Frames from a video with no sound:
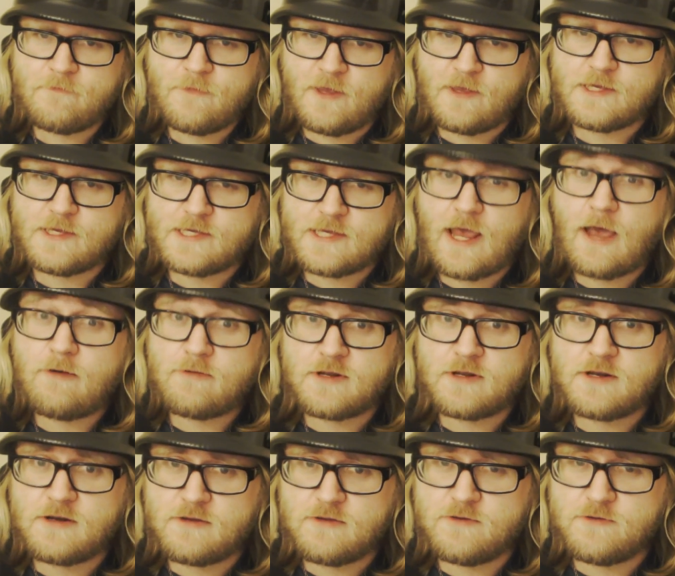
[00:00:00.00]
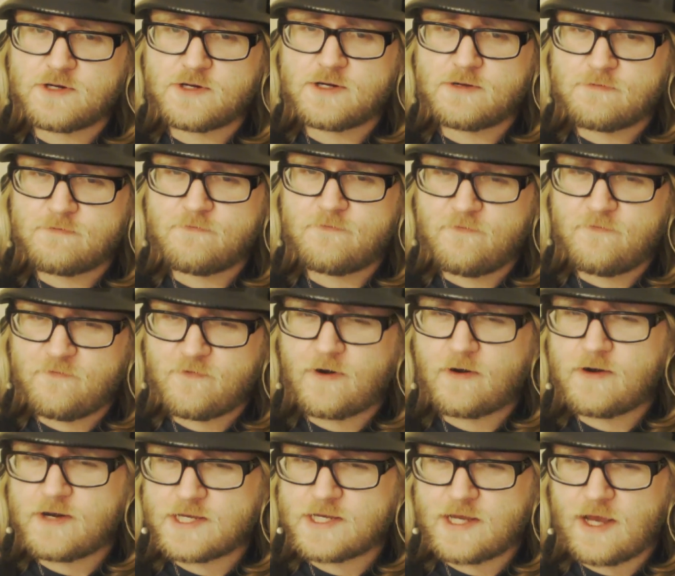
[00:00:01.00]
Yeah, sound conclusion.
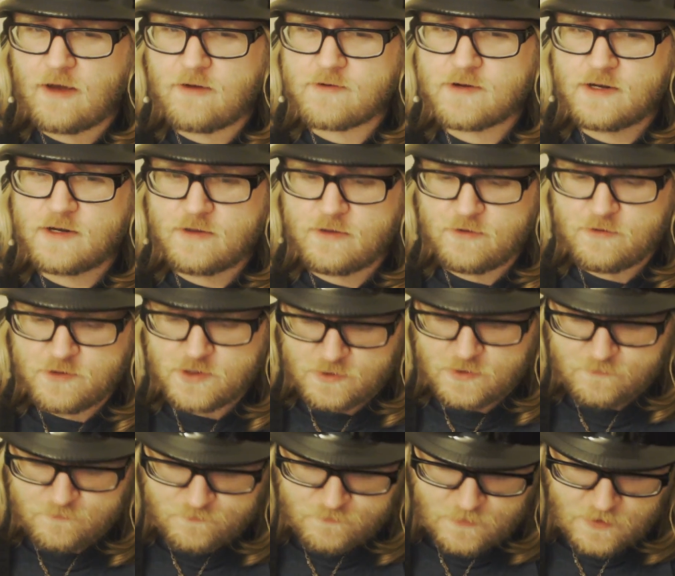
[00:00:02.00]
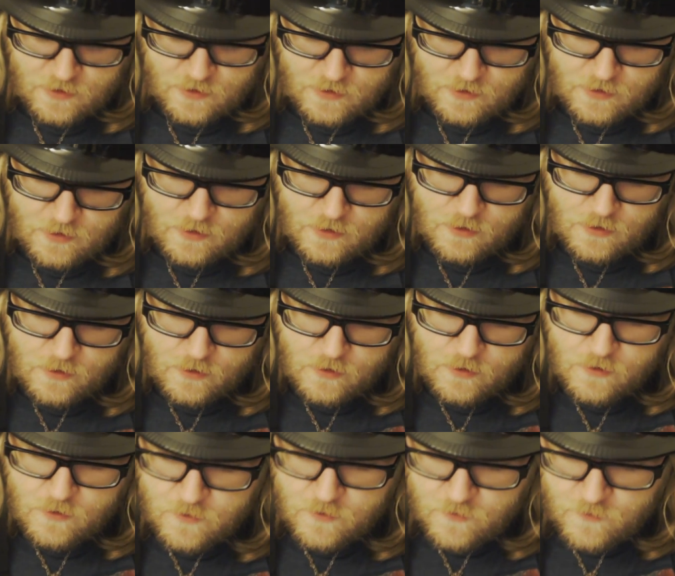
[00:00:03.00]
Very sound conclusion.
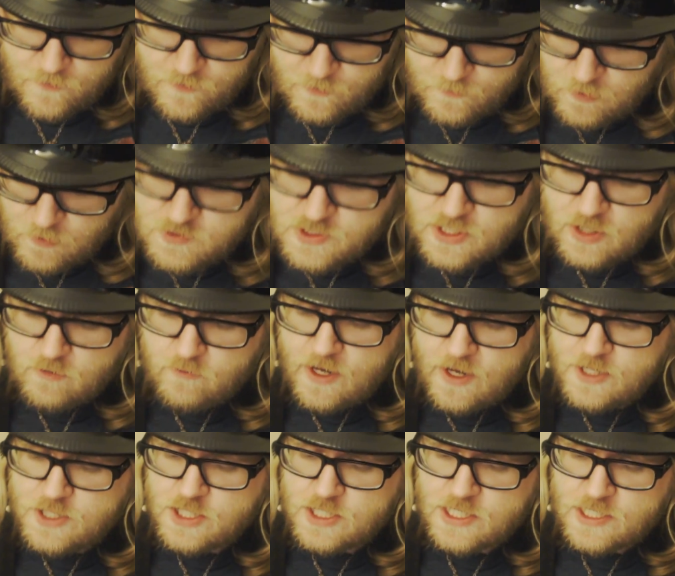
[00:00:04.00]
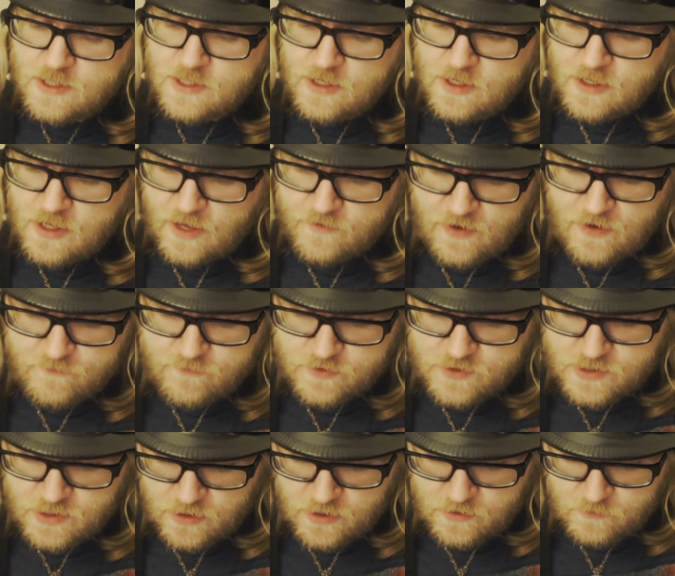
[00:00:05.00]
The most courageous thing I've
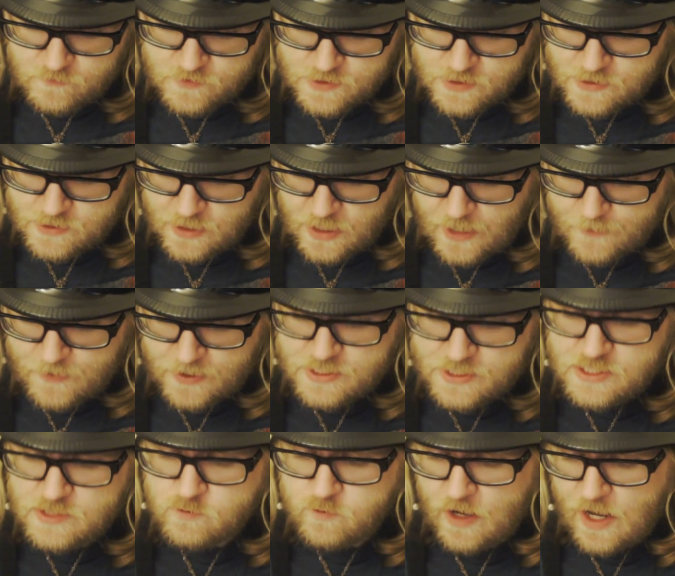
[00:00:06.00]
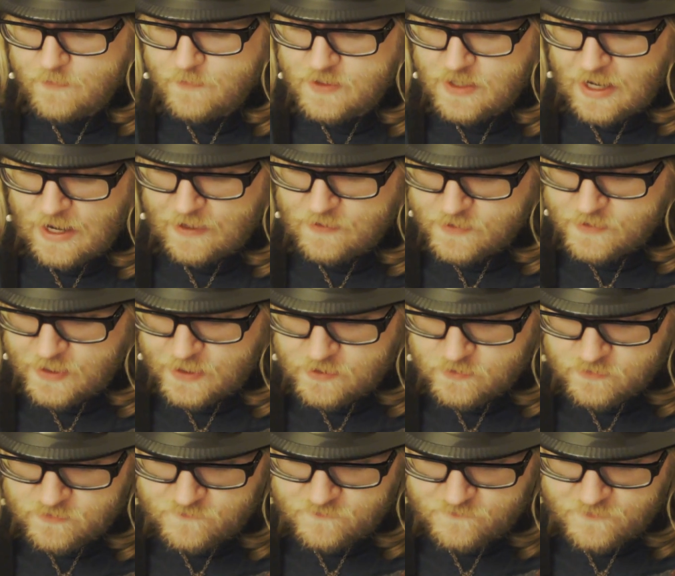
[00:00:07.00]
ever done was the time I swam in
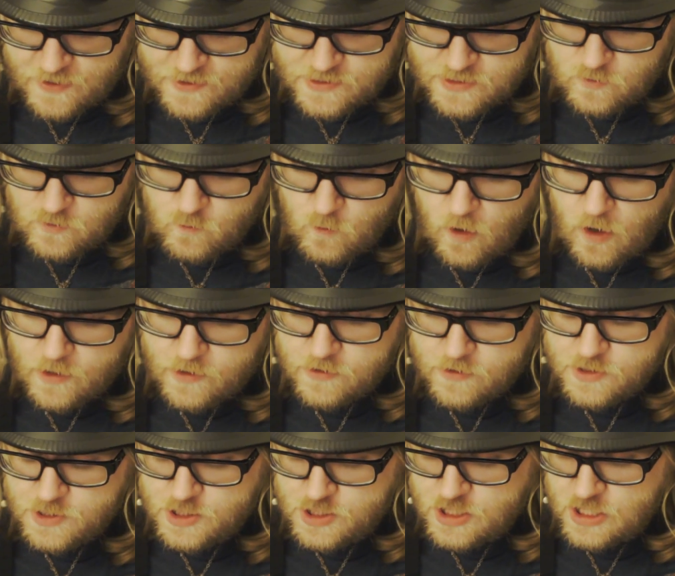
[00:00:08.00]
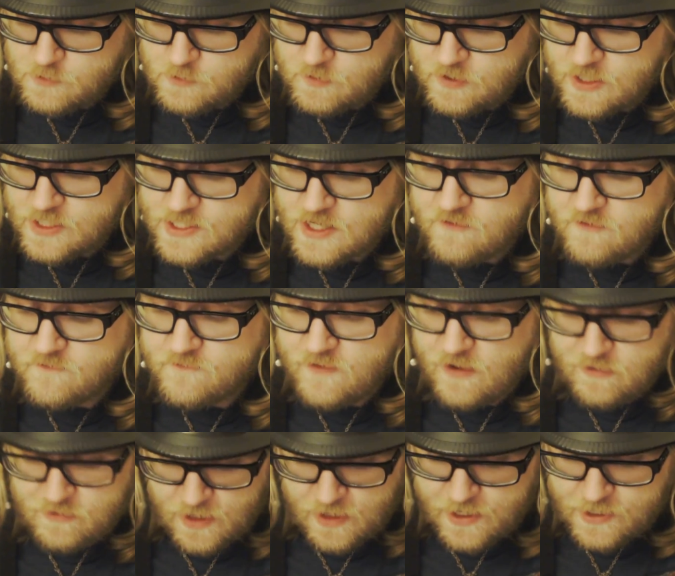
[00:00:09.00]
alligator-infested waters just because I
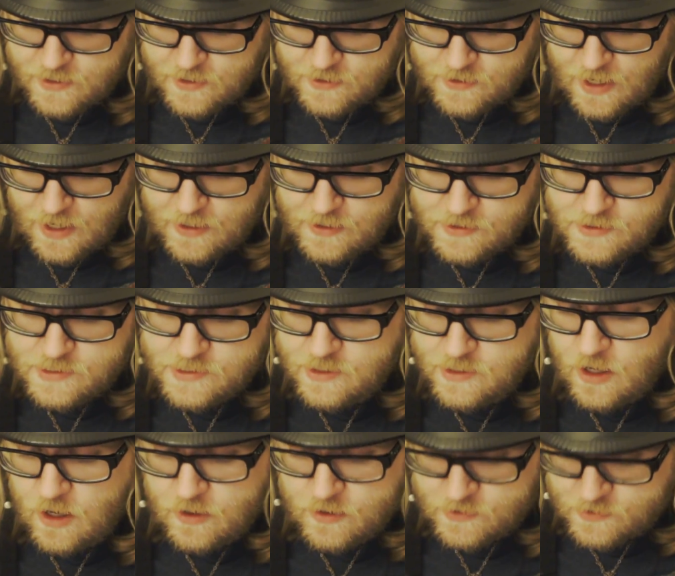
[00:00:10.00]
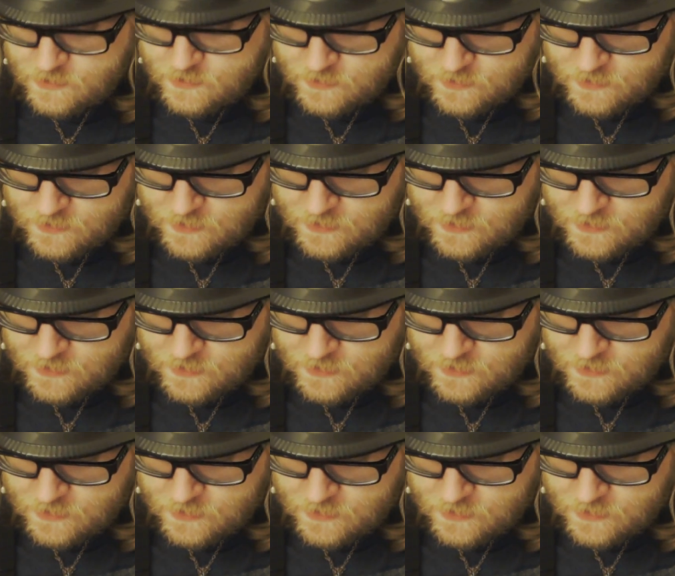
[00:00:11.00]
felt like it, and it sucked.